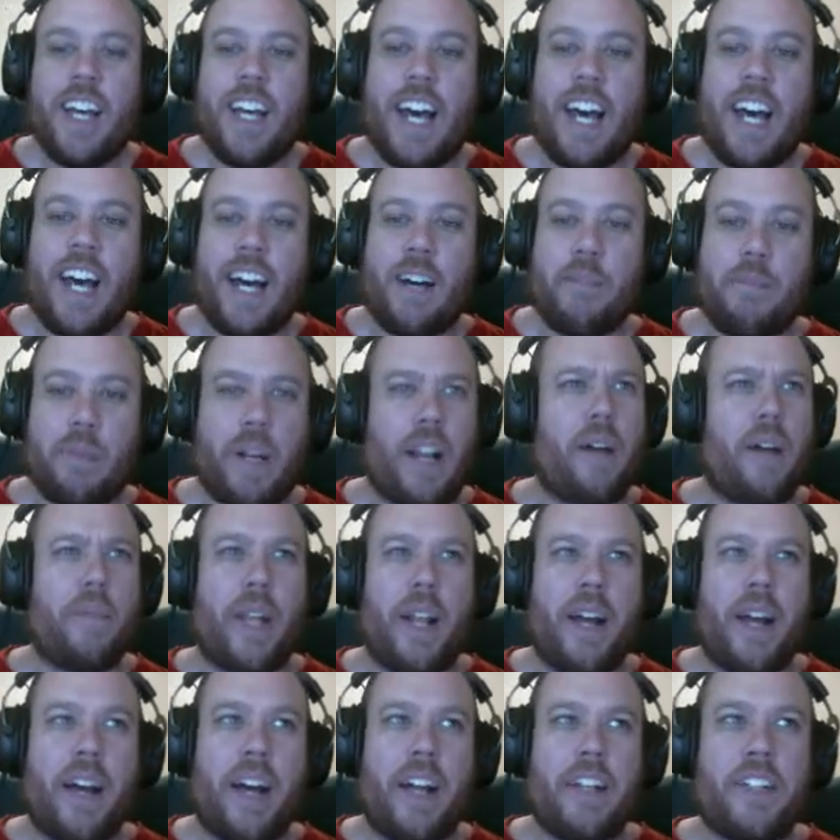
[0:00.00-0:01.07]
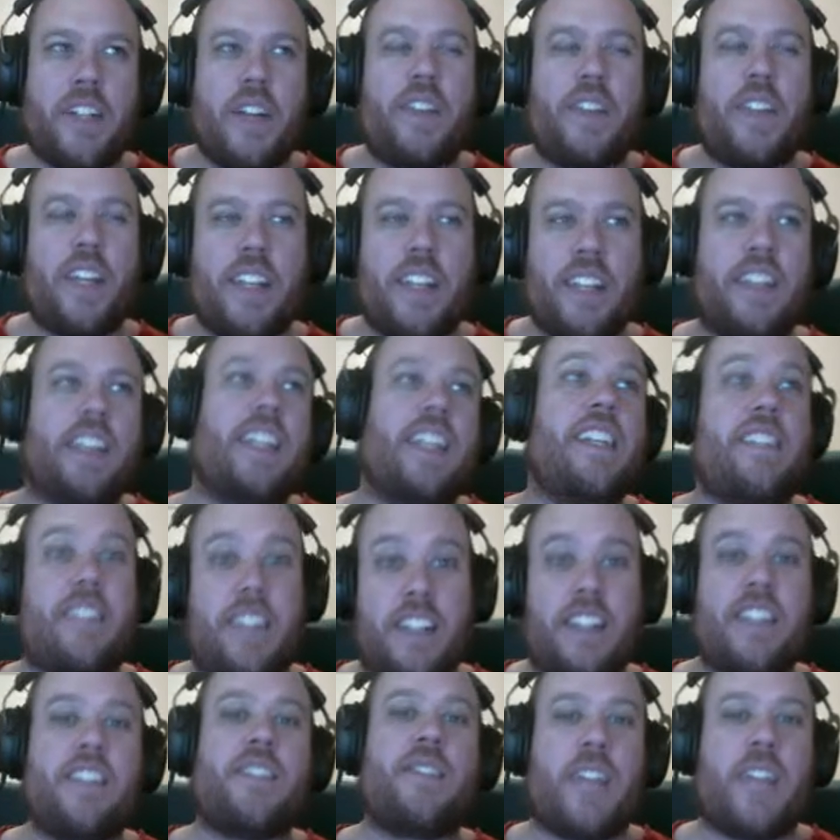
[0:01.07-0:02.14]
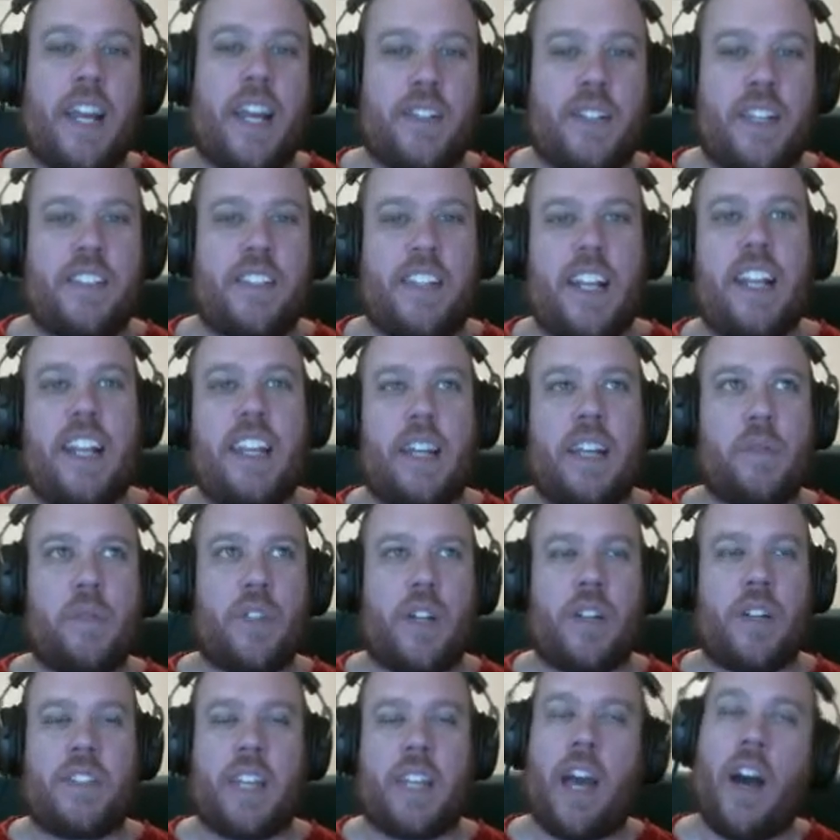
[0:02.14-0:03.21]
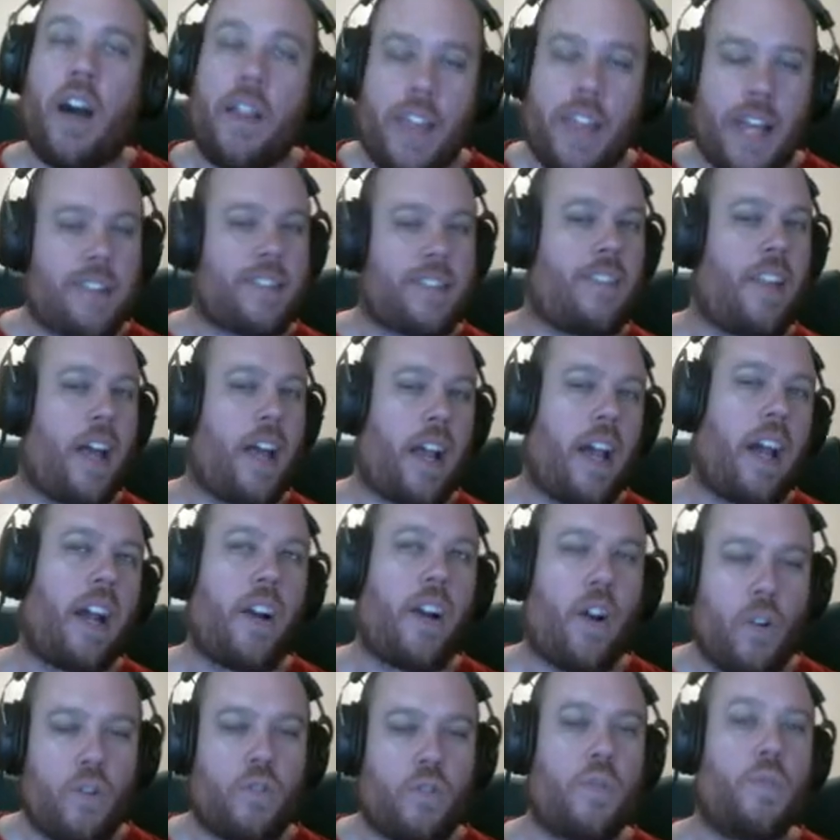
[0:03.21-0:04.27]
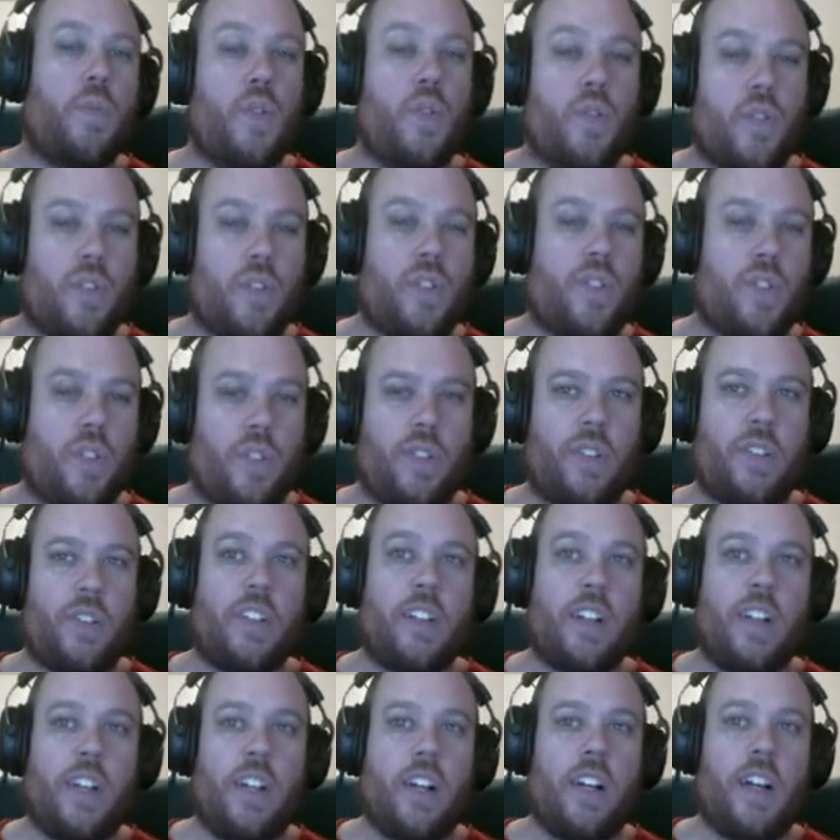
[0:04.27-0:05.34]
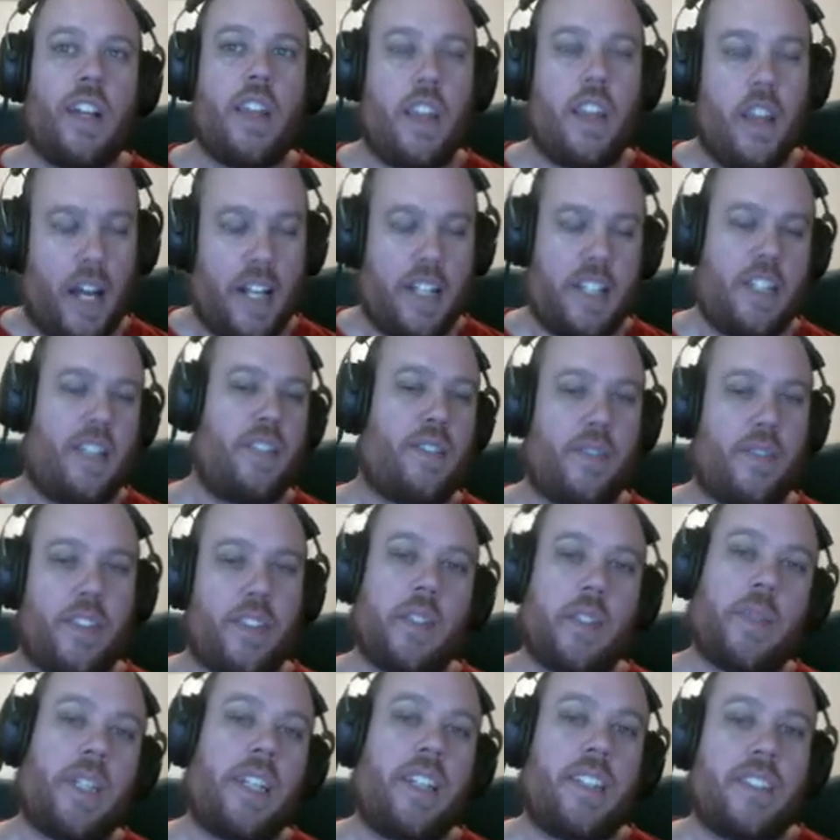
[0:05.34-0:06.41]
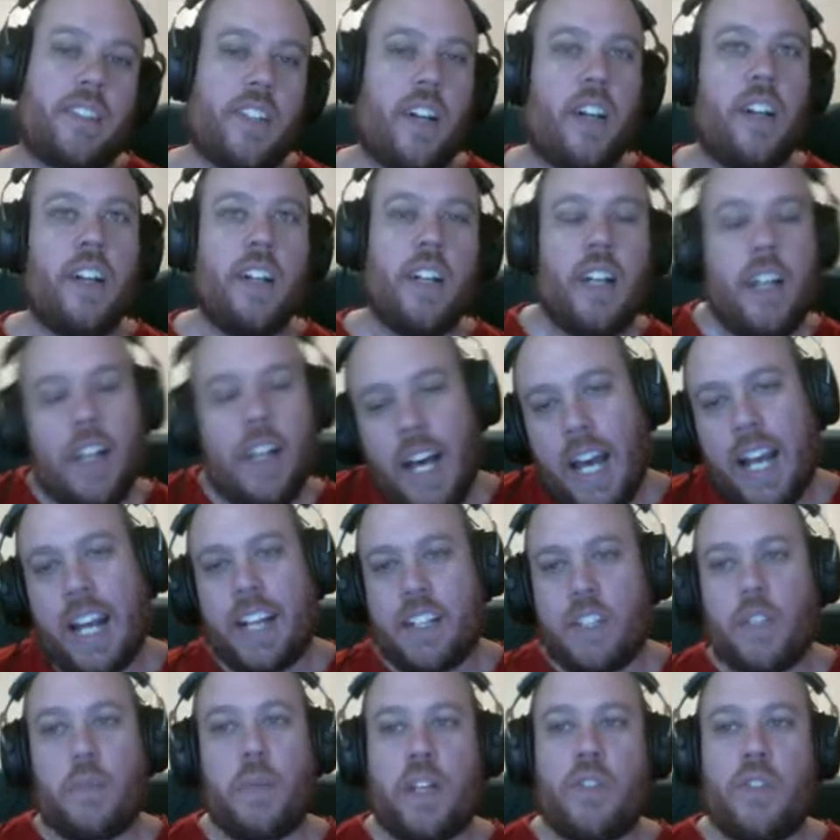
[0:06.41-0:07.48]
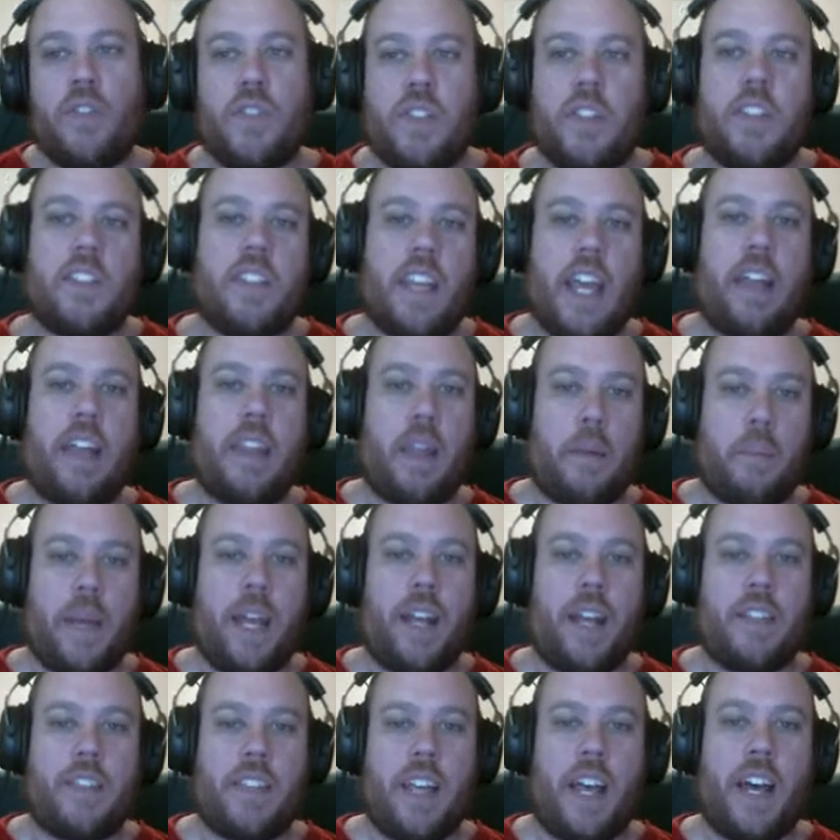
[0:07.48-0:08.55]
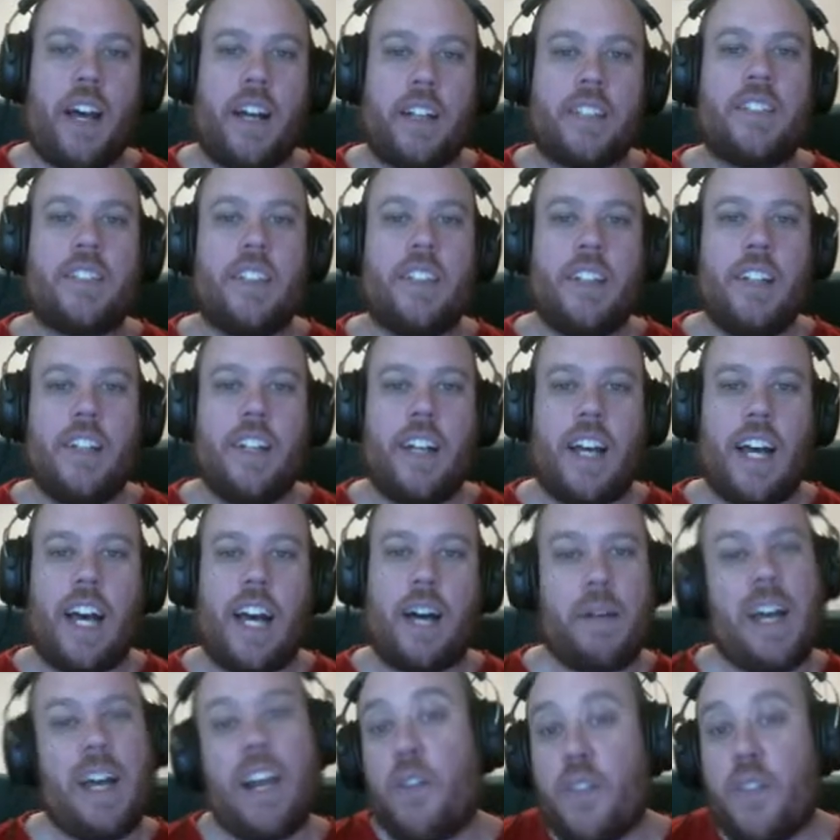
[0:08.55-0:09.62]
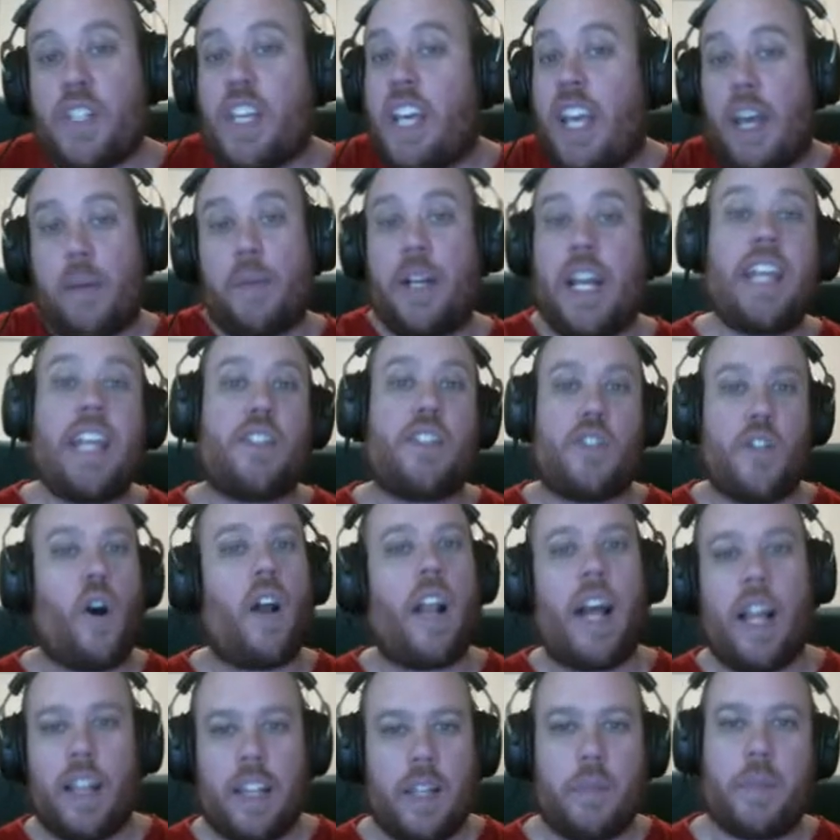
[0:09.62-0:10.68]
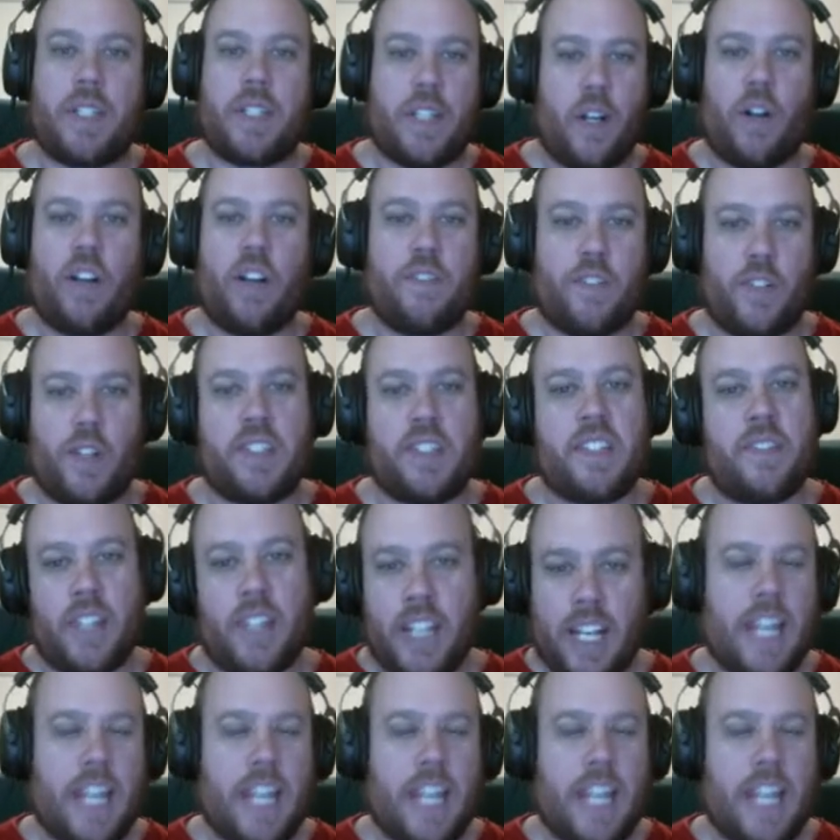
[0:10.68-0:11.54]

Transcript: But I don't think, at least at this stage, there's anything which I'd say, that's like a contribution to the ideas of liberty. So I guess it'll be interesting to see how that pans out. And obviously, he's not a libertarian philosopher.